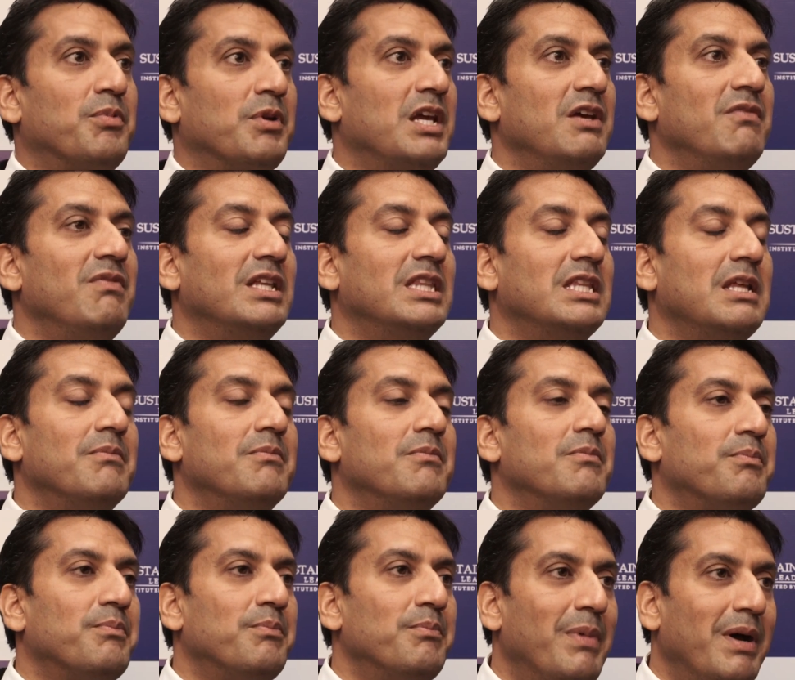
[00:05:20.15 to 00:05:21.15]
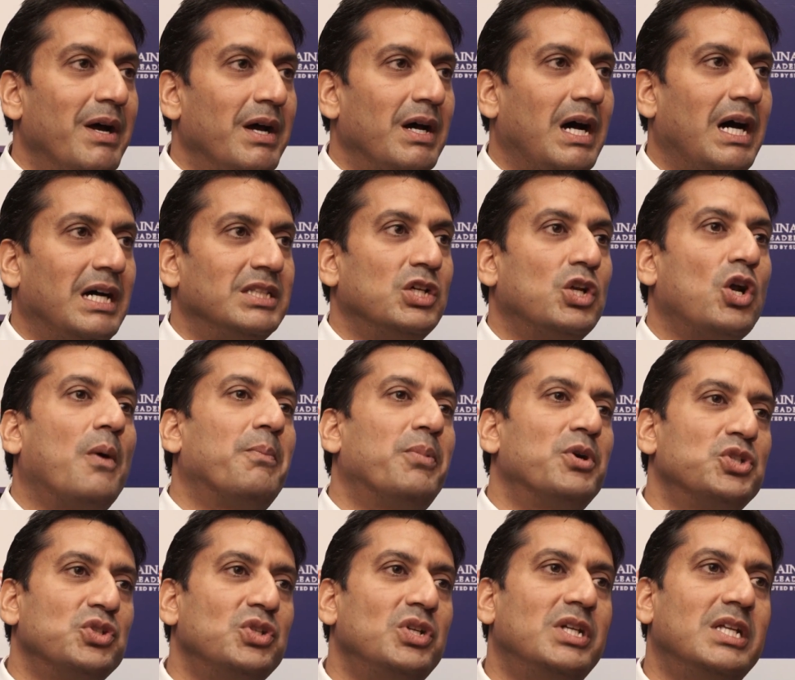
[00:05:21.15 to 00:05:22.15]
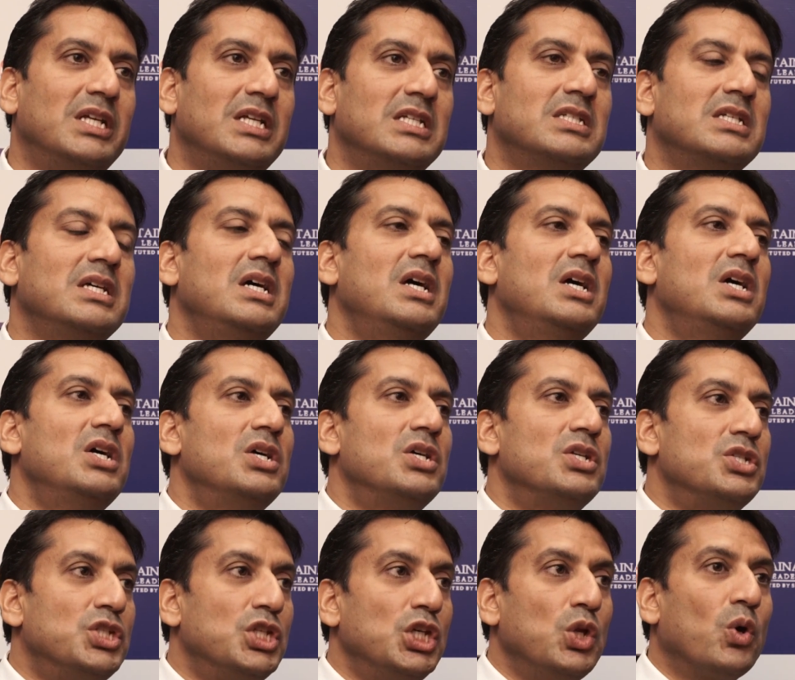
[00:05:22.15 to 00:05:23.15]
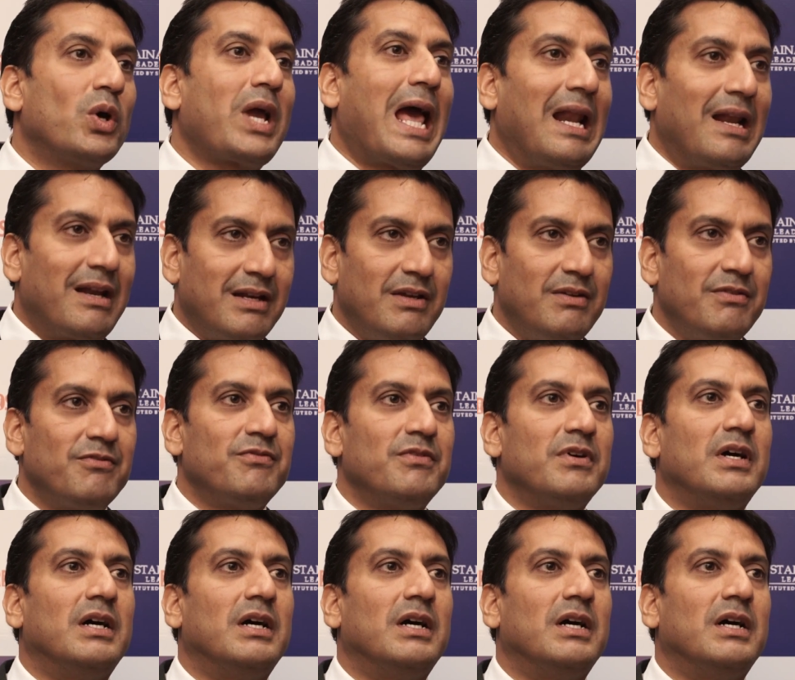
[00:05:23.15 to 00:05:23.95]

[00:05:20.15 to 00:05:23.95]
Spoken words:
giving them other opportunities, zero calorie,